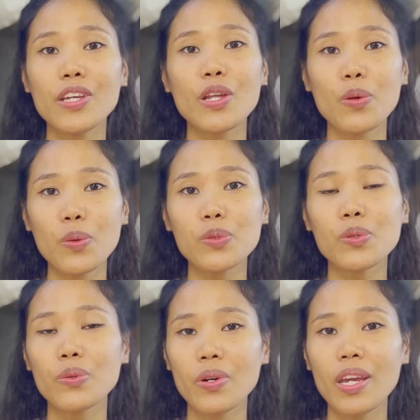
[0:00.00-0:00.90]
can
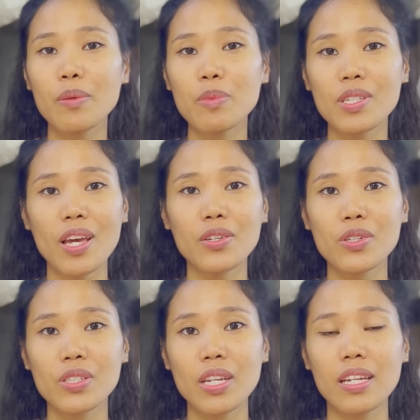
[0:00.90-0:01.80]
also create
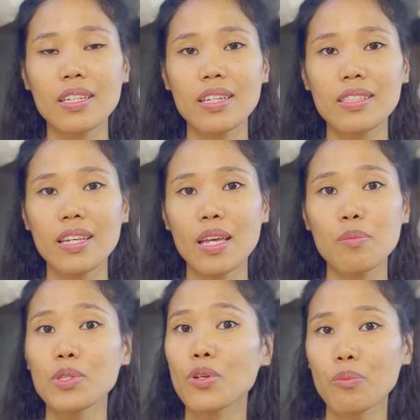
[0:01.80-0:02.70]
misunderstandings
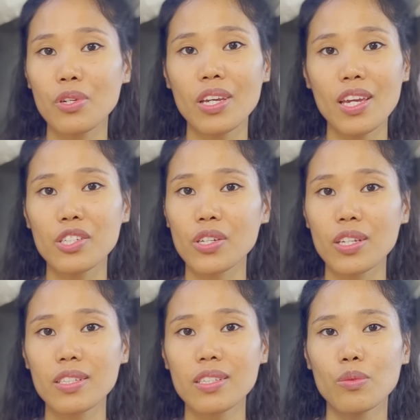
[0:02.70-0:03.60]
and
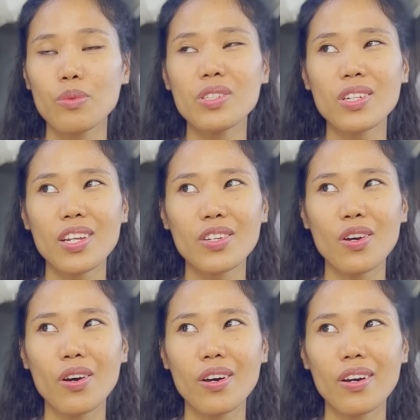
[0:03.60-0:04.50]
miscommunications, which can
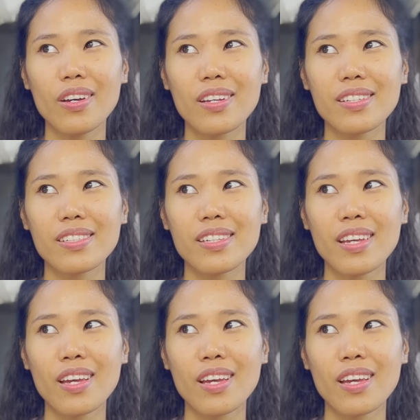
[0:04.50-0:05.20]
cause